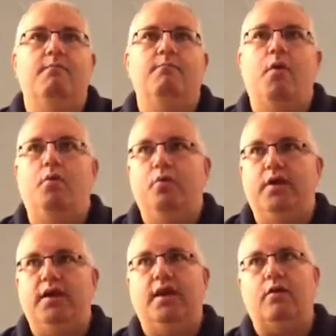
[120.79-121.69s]
bone
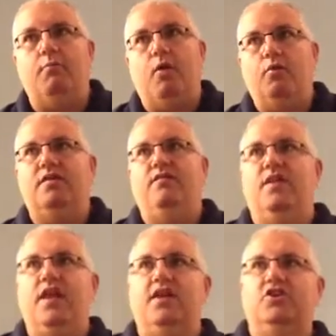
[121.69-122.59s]
reading or bone
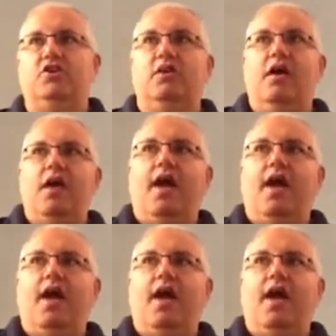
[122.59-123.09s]
divination